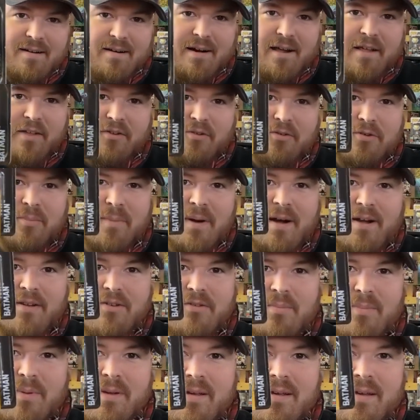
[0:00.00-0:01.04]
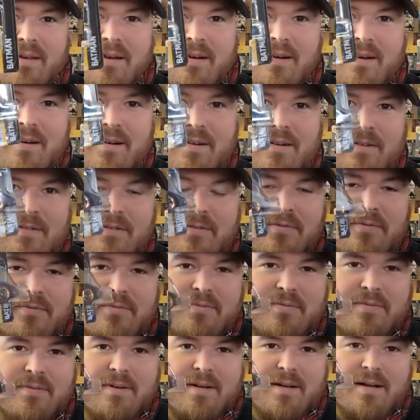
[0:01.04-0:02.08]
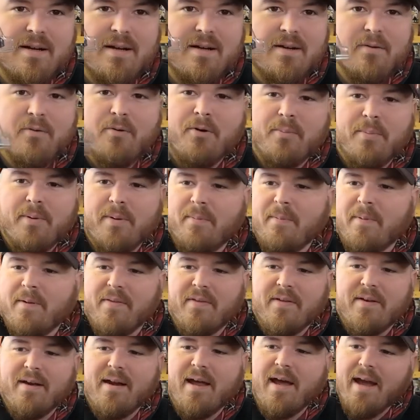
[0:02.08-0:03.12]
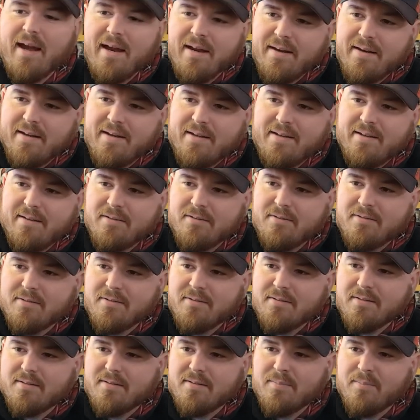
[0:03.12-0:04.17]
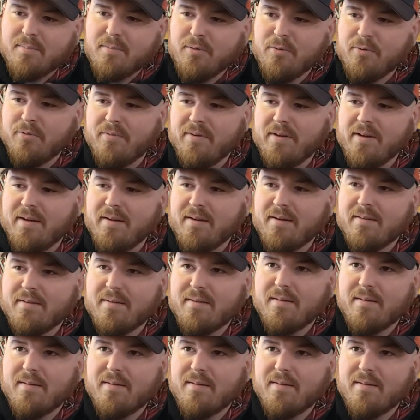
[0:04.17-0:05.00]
Now this reminds me of, would have been what, the 90s movie?